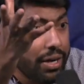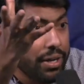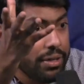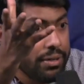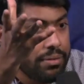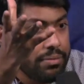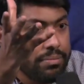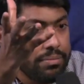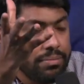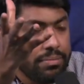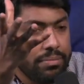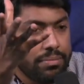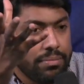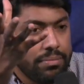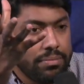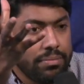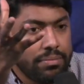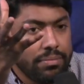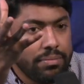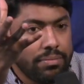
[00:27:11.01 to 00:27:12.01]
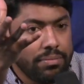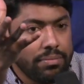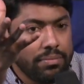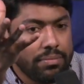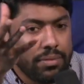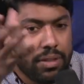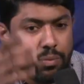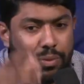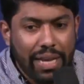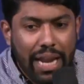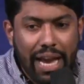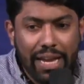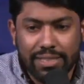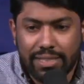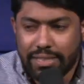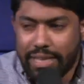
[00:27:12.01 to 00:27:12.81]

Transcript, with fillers: Amen. When I